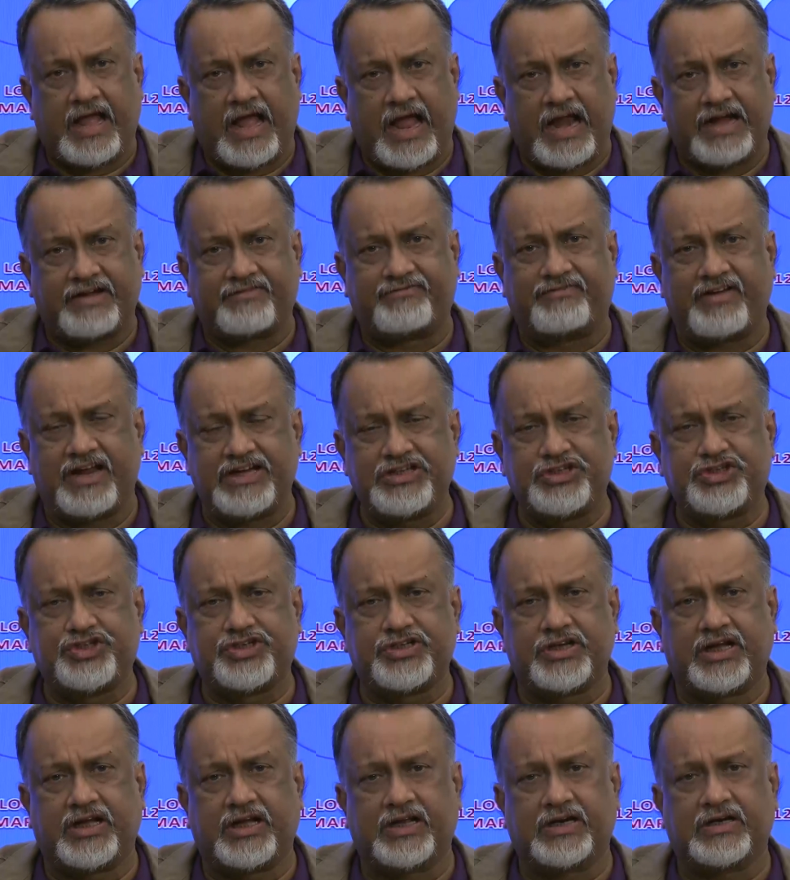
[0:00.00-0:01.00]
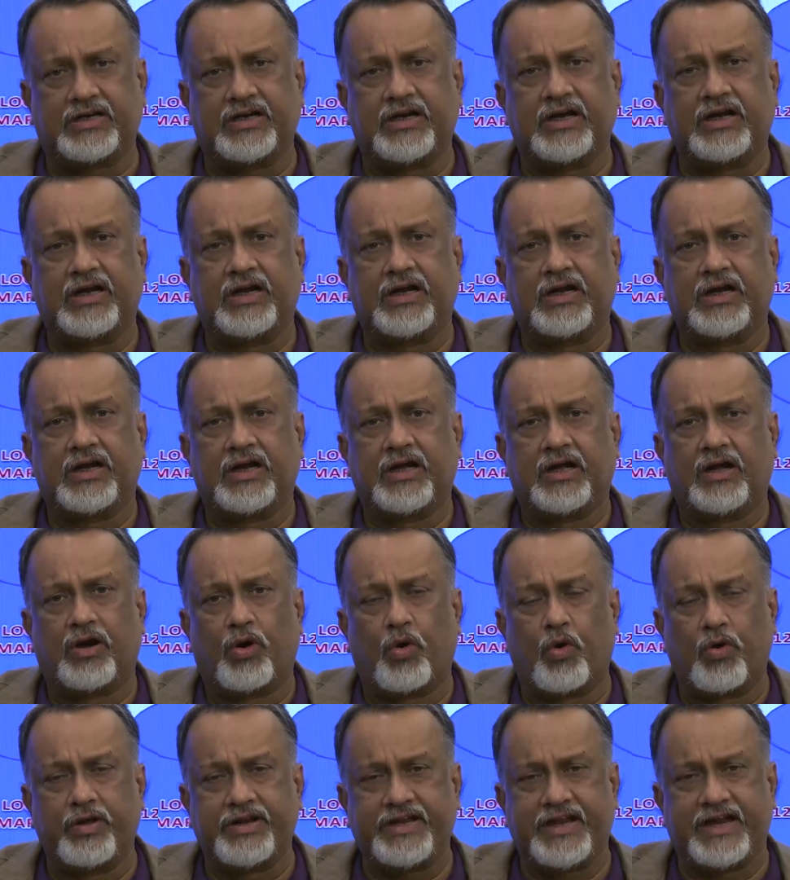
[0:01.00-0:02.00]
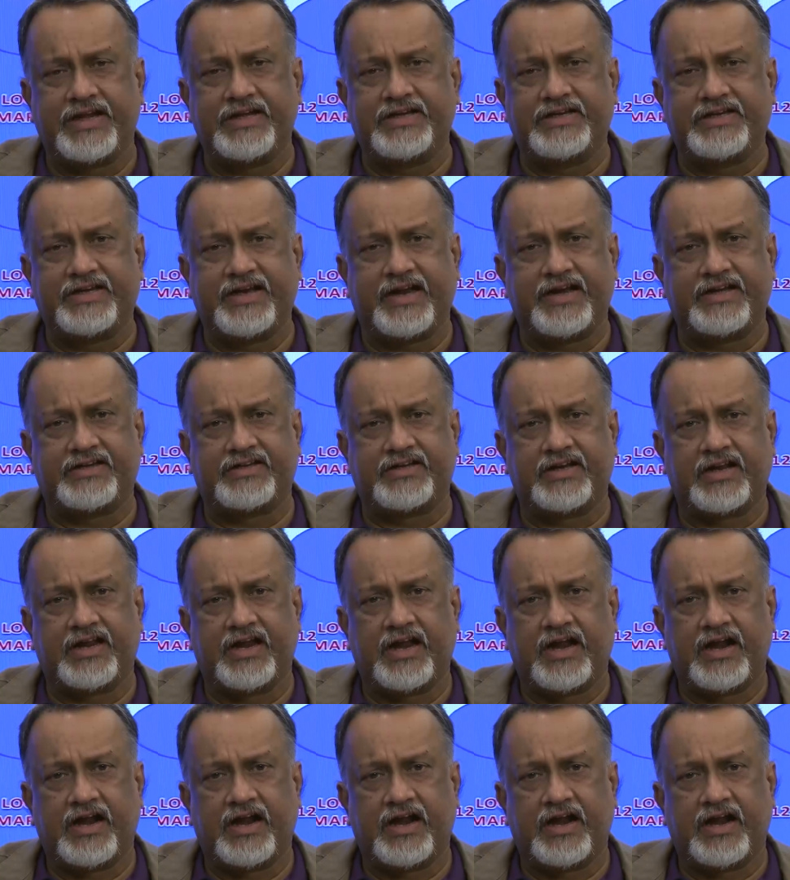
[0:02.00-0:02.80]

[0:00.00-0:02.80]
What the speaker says: adventure oriented